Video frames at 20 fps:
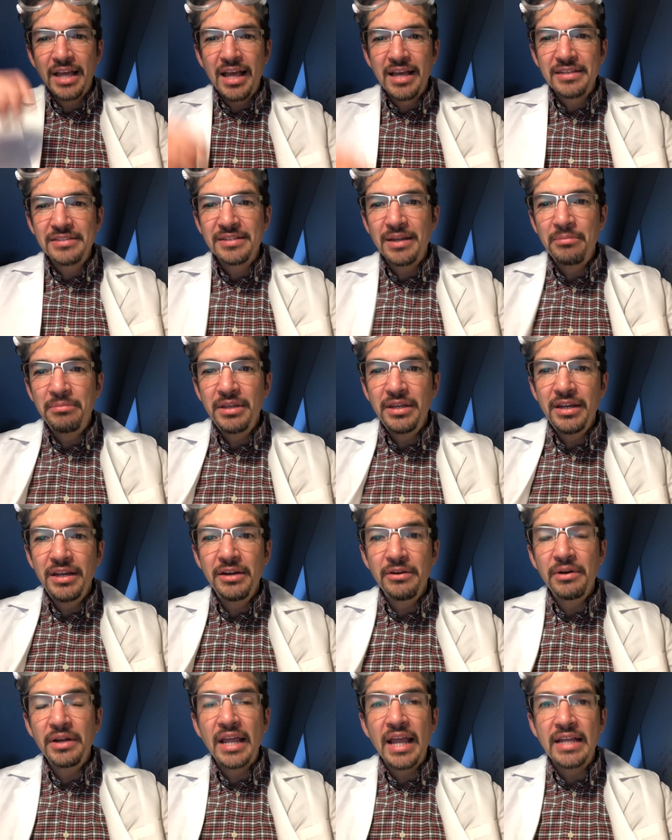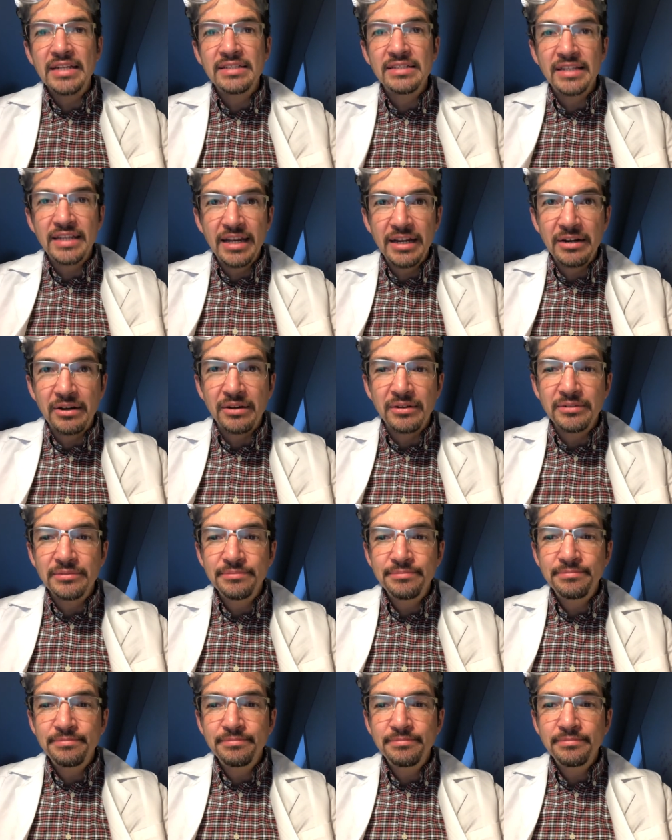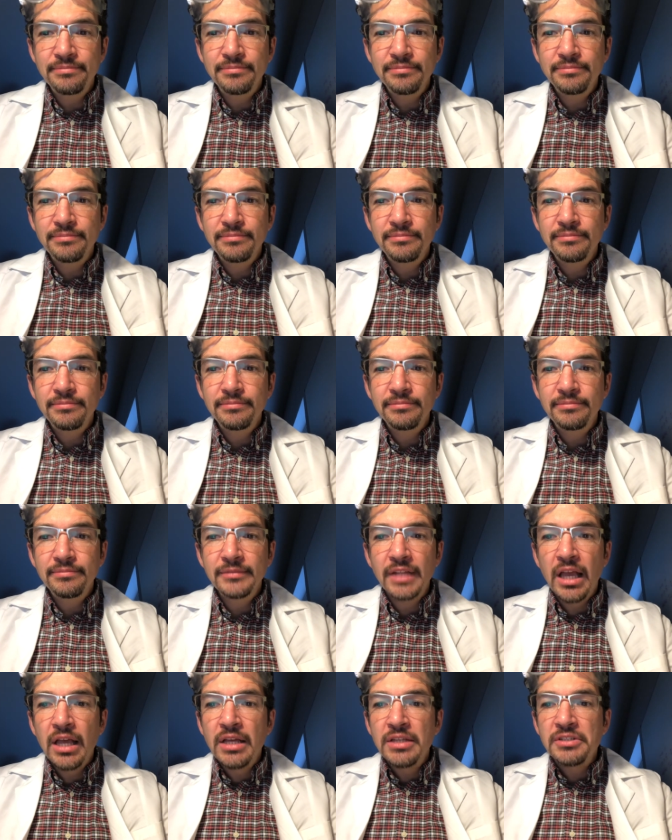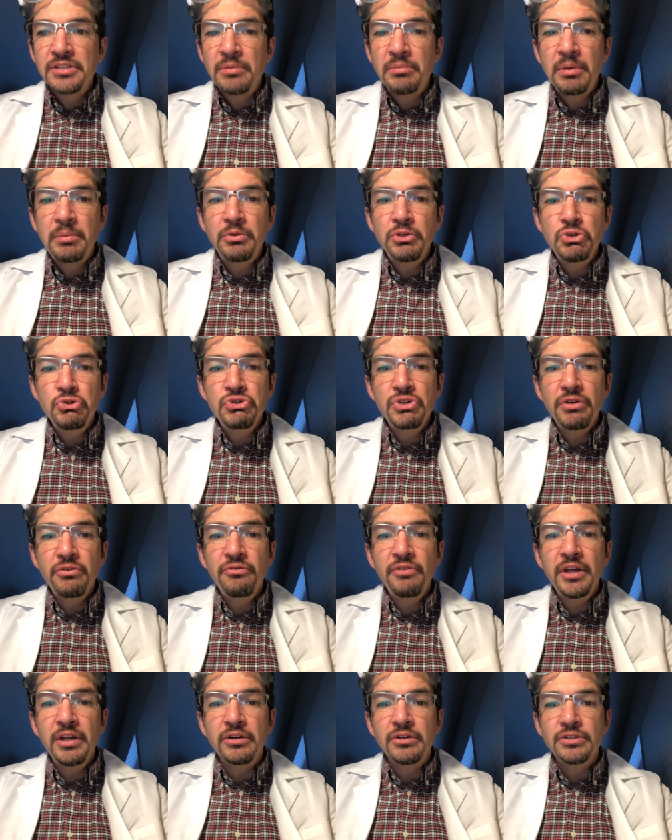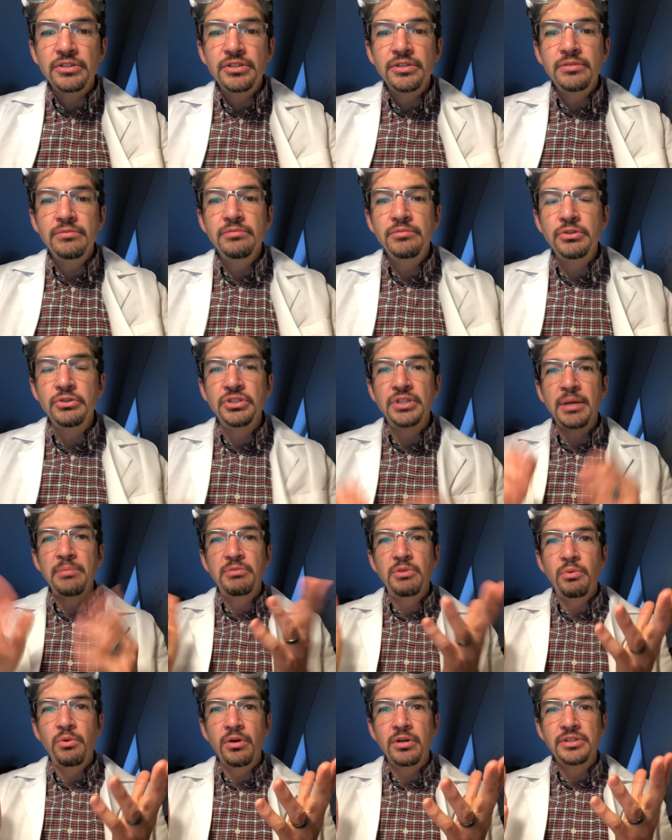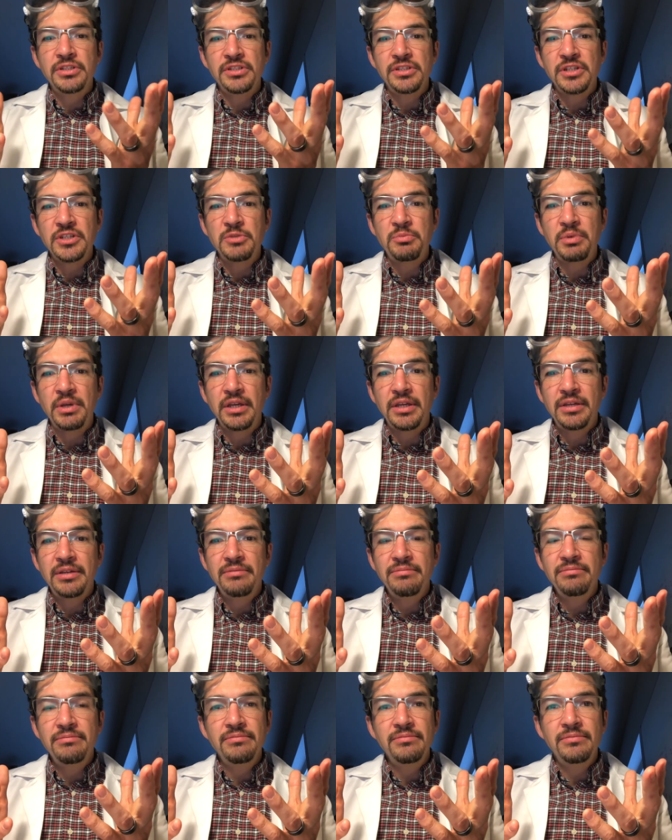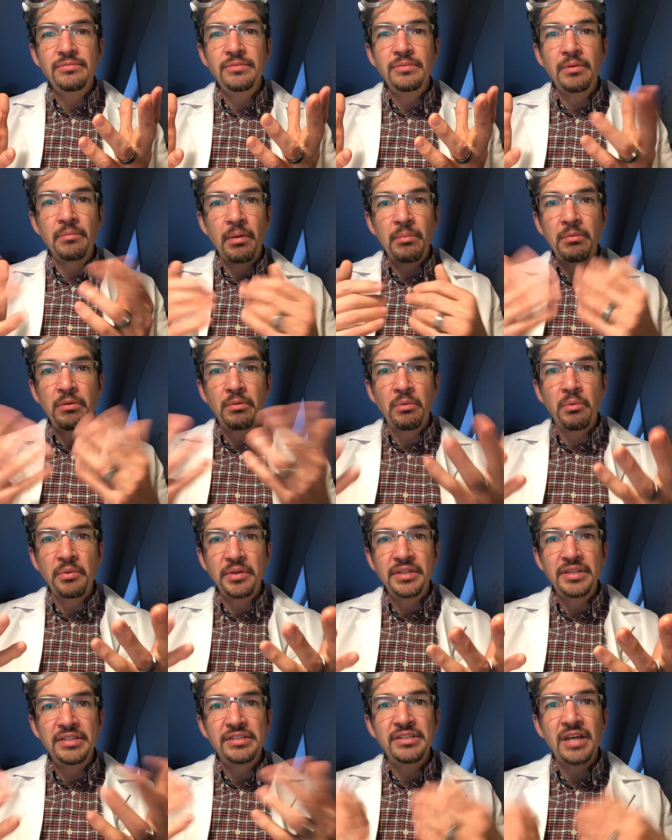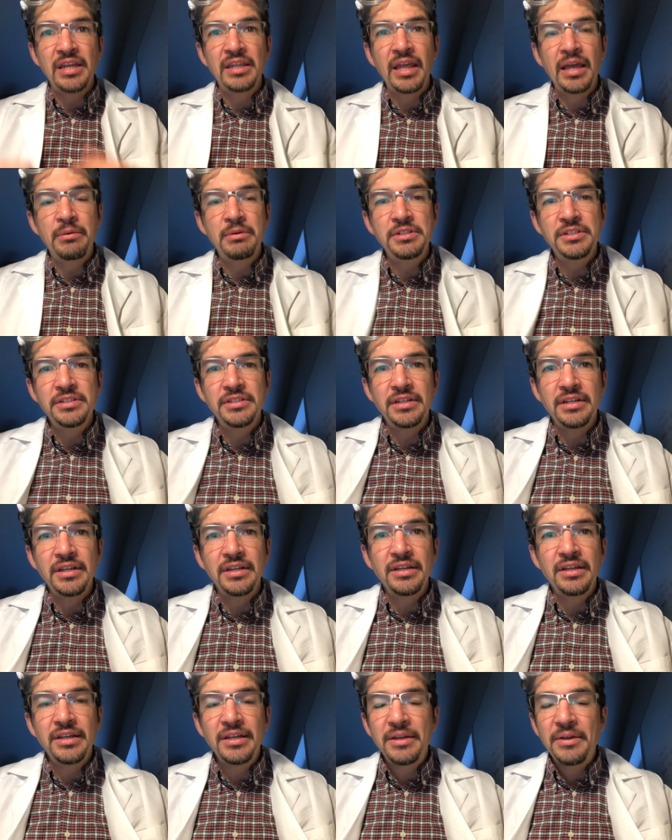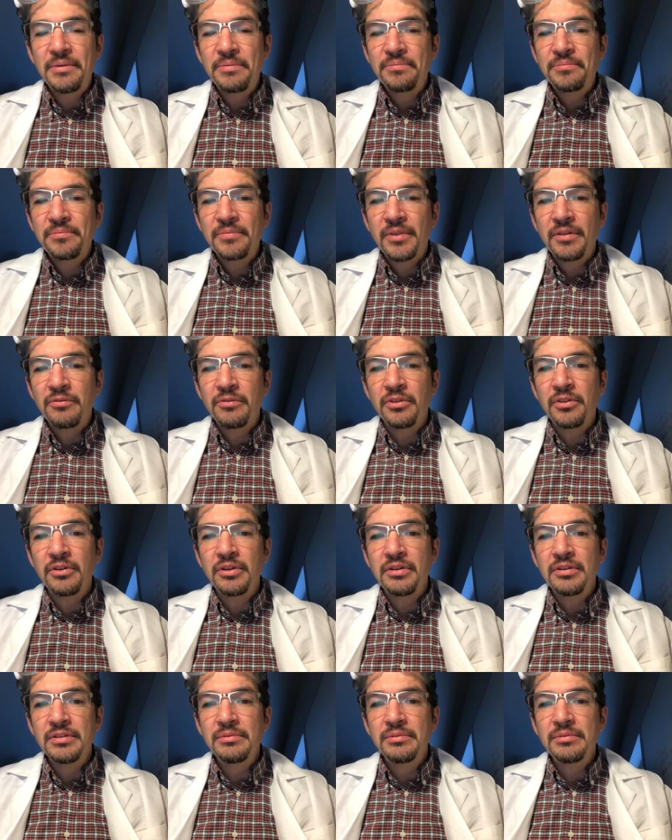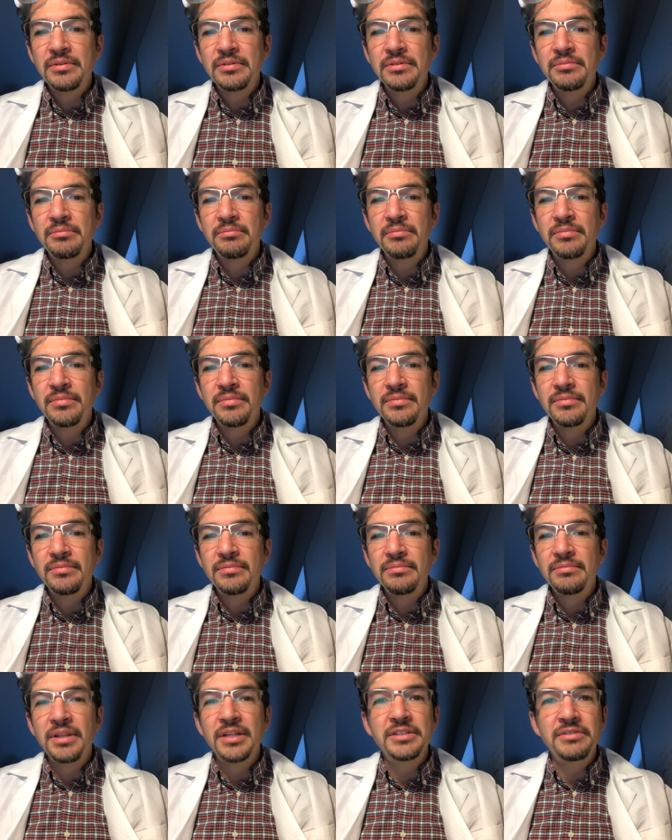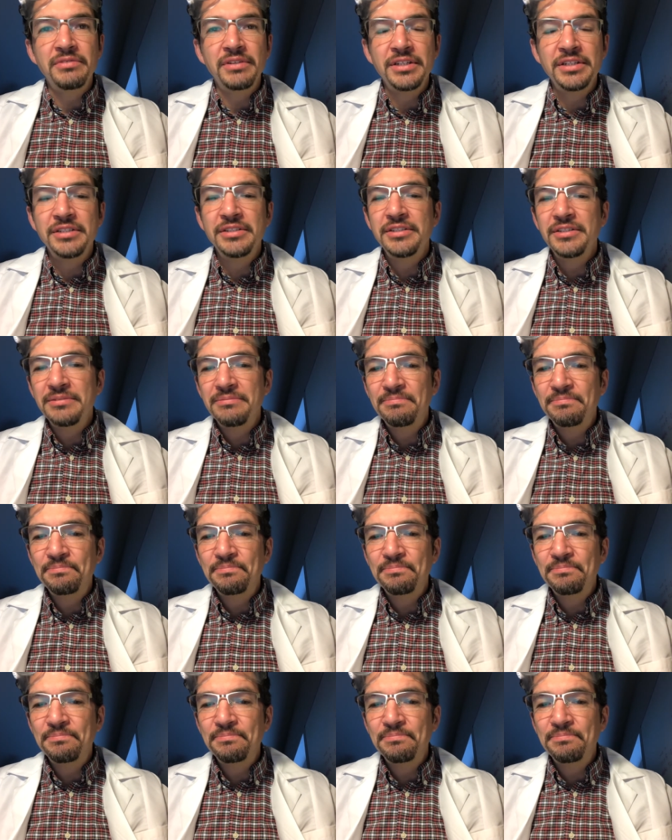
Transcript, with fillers: Some need hearing aids to hear. Some people use their fingers to shape the words as they speak. Remember when we did sign language for the Pledge of Allegiance?